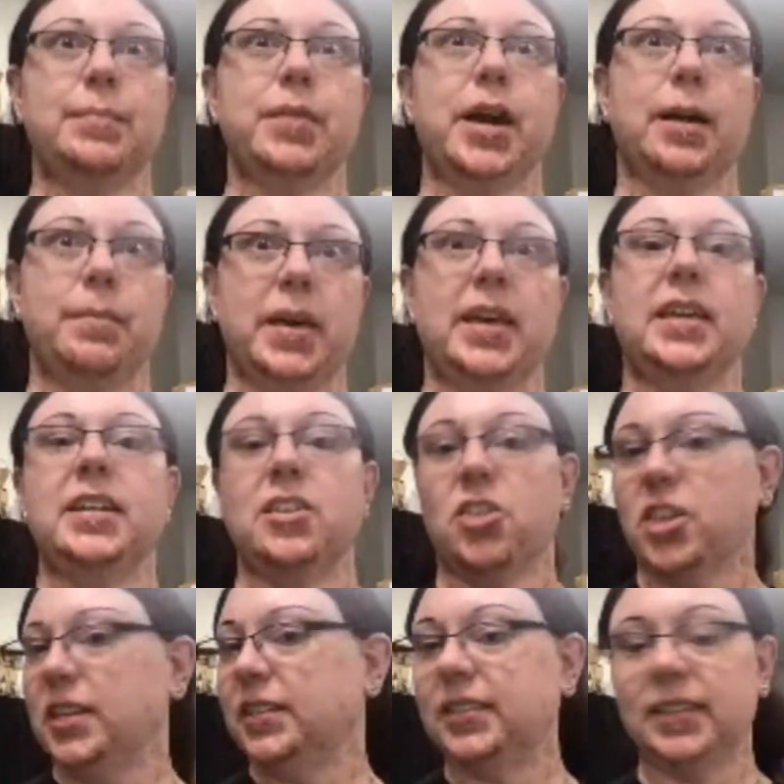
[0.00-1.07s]
come in and
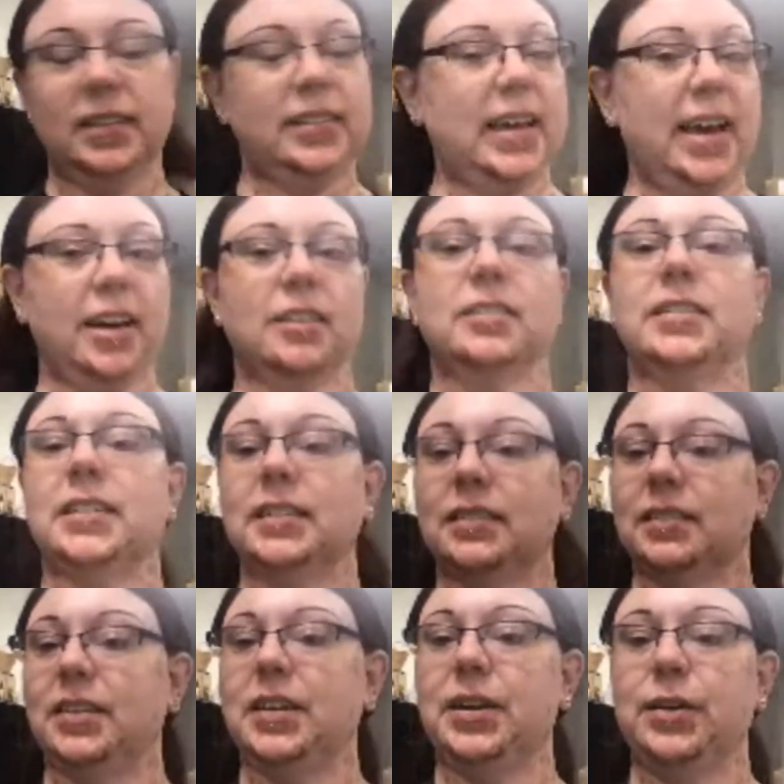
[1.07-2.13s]
she'd sit down
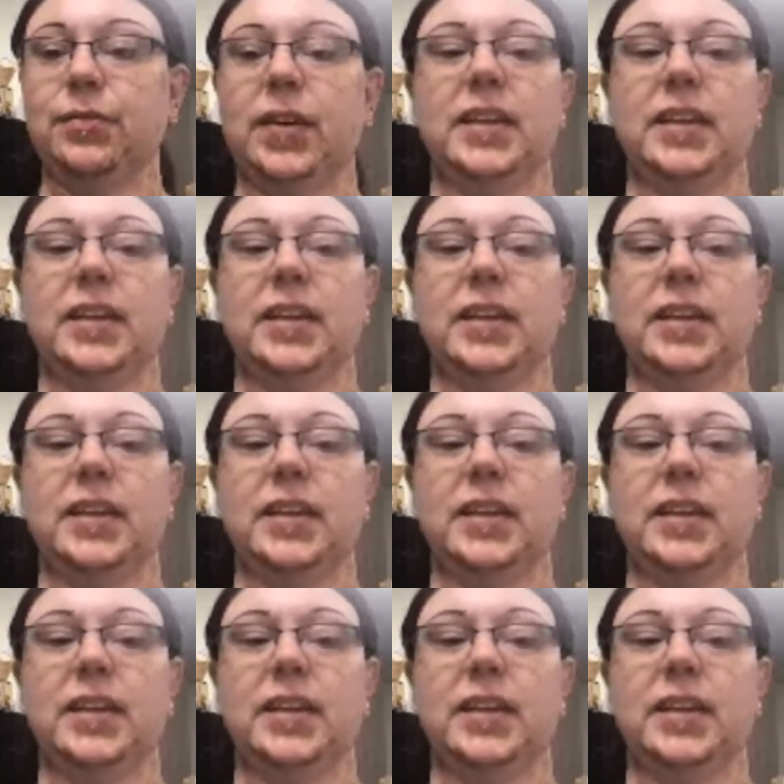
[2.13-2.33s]
and,